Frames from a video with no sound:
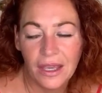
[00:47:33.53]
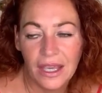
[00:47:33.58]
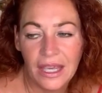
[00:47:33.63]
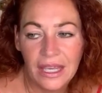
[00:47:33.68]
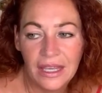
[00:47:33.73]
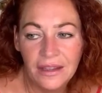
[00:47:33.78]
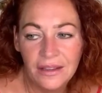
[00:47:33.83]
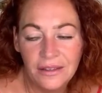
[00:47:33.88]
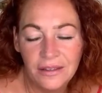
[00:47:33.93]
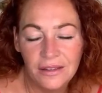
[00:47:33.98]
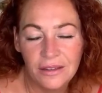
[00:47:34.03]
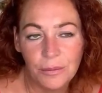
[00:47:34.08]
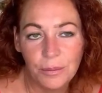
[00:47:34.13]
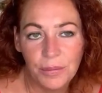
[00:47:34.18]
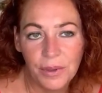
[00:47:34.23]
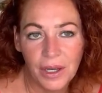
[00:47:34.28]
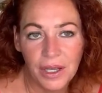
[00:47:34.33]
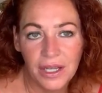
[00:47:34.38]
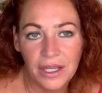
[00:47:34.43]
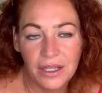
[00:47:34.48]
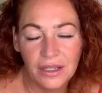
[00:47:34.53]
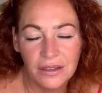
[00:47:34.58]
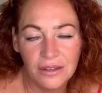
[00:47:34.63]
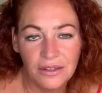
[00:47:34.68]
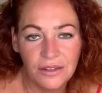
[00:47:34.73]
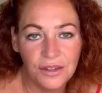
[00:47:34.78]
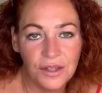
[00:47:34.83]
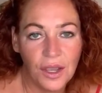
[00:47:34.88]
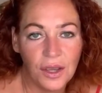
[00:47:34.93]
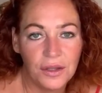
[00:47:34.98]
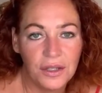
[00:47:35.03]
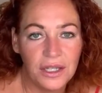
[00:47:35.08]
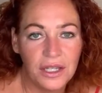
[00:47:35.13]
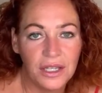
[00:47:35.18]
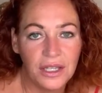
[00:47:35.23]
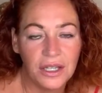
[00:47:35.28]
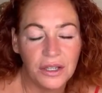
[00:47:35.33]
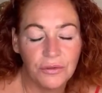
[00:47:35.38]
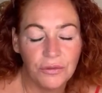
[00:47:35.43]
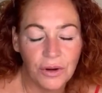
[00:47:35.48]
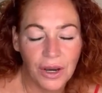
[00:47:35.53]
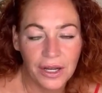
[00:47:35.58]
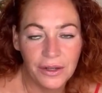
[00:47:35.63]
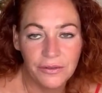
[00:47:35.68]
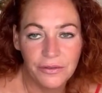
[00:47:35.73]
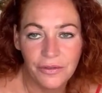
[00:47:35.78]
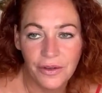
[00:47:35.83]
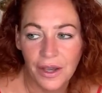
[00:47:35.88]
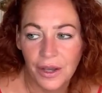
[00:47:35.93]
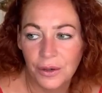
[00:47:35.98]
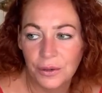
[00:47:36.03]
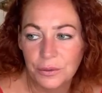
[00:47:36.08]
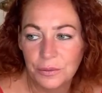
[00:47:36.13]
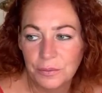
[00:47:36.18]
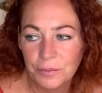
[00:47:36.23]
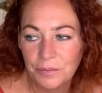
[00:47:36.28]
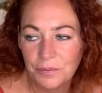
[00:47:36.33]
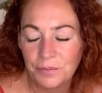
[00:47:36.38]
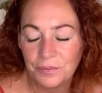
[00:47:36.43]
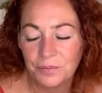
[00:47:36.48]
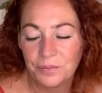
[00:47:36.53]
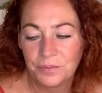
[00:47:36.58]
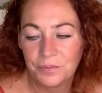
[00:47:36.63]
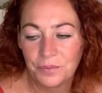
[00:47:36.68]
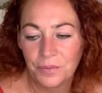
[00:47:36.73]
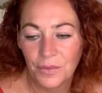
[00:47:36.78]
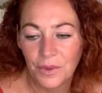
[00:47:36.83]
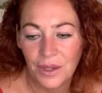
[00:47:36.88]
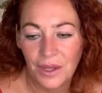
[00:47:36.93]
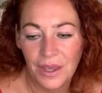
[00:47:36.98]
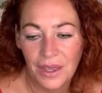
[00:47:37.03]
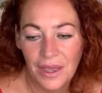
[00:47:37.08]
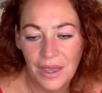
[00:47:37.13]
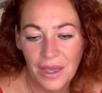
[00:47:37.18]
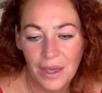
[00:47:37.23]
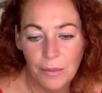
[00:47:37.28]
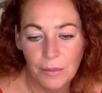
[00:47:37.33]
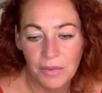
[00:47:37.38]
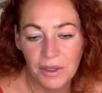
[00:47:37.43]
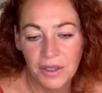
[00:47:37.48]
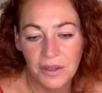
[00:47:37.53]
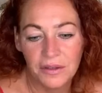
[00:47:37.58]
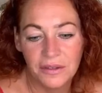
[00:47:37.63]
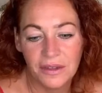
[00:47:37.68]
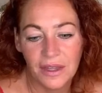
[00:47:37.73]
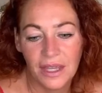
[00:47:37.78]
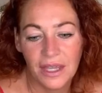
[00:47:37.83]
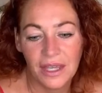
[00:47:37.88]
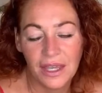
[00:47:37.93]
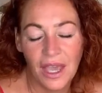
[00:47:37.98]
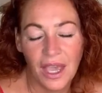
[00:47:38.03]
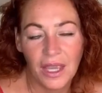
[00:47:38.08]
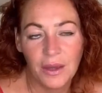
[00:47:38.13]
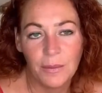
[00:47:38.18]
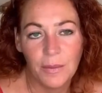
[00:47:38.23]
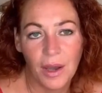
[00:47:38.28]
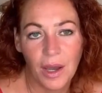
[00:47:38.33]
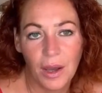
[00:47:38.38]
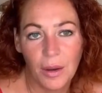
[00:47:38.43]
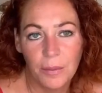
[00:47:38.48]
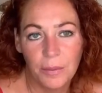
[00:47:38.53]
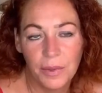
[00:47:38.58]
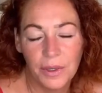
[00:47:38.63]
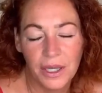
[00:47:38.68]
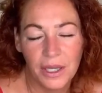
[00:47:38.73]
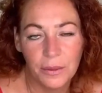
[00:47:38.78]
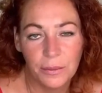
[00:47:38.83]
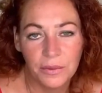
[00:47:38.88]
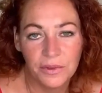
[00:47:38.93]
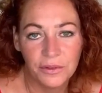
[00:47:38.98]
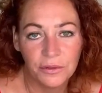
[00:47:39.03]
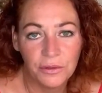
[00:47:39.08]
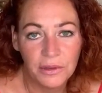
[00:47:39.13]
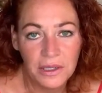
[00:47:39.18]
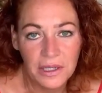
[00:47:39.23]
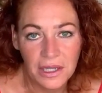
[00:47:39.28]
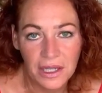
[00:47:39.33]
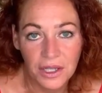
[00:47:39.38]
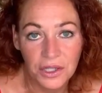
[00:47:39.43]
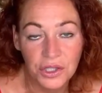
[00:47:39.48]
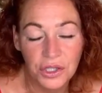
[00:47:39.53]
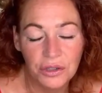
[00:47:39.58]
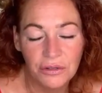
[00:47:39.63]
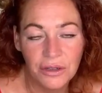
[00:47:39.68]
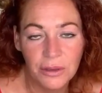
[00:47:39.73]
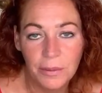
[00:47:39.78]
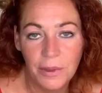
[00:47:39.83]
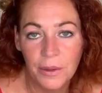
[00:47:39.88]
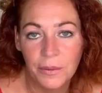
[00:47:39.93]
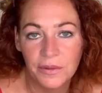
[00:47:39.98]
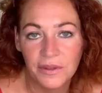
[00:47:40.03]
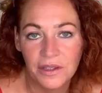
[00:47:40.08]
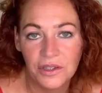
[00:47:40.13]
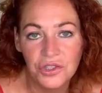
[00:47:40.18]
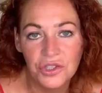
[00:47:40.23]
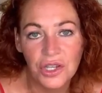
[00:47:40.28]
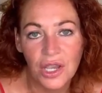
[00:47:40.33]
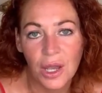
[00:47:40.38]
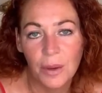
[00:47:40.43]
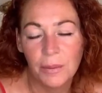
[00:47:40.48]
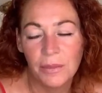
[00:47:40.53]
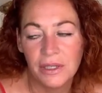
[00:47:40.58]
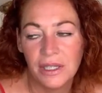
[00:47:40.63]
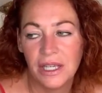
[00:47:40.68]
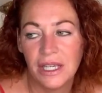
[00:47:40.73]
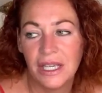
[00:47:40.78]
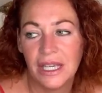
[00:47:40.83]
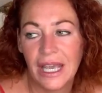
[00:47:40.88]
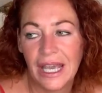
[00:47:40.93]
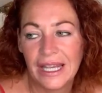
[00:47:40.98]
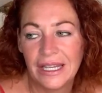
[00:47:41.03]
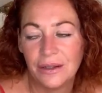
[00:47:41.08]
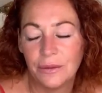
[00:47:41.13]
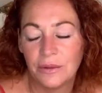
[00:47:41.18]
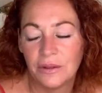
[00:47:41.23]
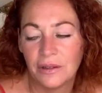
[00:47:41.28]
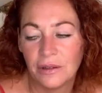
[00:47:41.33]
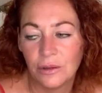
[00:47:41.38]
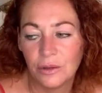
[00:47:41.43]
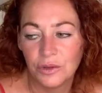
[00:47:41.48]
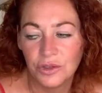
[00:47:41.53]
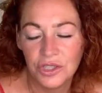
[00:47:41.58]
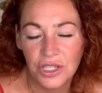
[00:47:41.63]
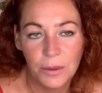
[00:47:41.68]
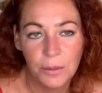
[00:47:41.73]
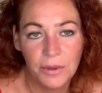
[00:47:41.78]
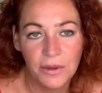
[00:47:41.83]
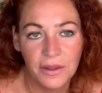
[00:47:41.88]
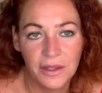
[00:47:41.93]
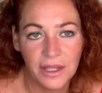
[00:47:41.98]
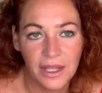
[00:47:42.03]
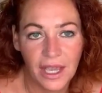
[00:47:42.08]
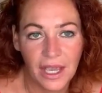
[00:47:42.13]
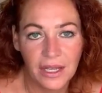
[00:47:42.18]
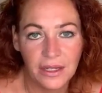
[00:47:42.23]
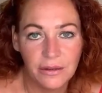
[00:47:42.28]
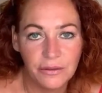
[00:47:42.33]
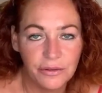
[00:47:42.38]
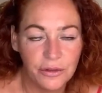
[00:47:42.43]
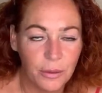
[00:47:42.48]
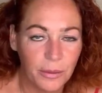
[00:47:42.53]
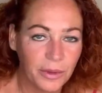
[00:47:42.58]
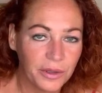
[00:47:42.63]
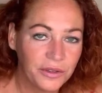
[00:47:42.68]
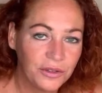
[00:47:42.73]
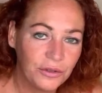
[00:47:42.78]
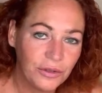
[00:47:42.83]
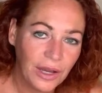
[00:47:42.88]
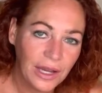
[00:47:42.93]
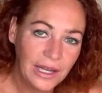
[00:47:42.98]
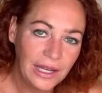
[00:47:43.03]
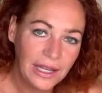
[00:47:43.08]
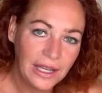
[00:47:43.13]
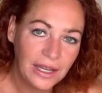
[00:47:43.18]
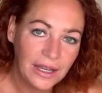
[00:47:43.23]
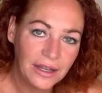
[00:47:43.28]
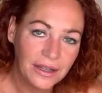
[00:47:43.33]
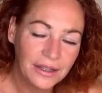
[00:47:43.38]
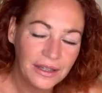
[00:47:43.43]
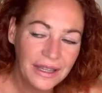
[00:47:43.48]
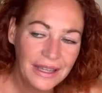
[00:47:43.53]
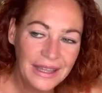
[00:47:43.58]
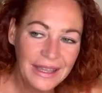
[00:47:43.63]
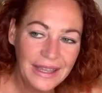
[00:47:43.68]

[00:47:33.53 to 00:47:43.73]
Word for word: East by Tioni Rheinfeld, because it came up, it was already in Europe, it was in Germany, and it was a lot cheaper than getting it from Australia.